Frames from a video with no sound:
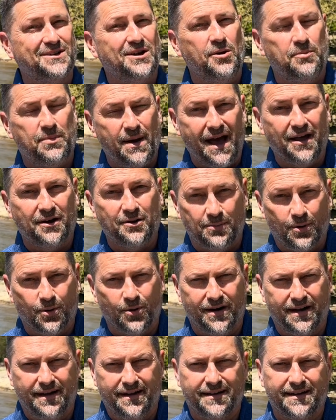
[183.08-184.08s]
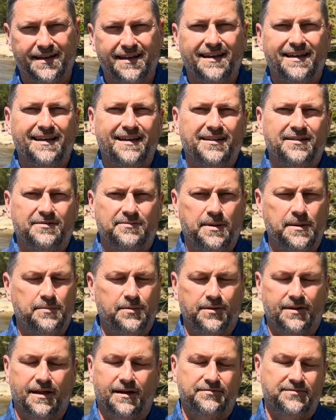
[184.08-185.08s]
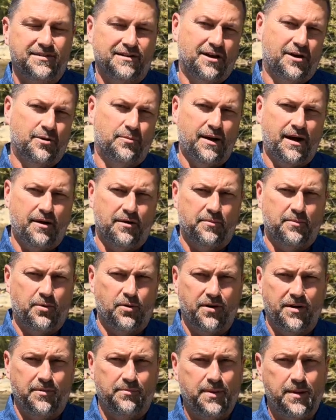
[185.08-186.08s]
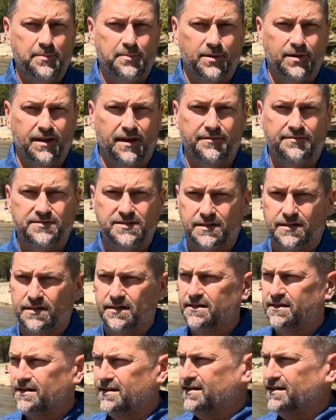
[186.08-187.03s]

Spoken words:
go paddle boarding. People love to go paddle boarding. People love to